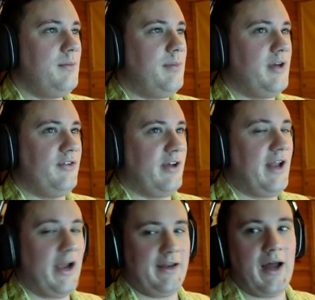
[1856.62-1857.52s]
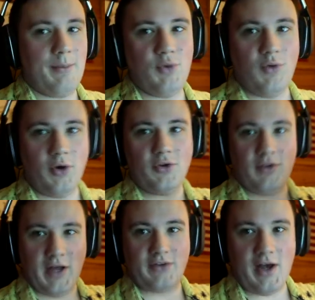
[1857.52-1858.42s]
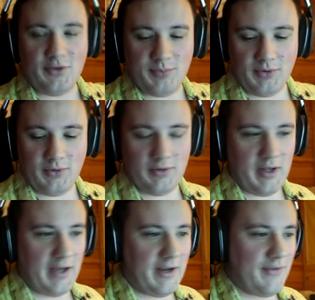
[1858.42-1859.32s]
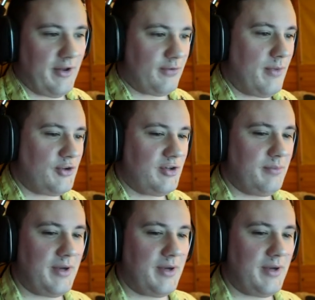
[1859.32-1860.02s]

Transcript: Because I can now move on to the next hospital and get the next mission.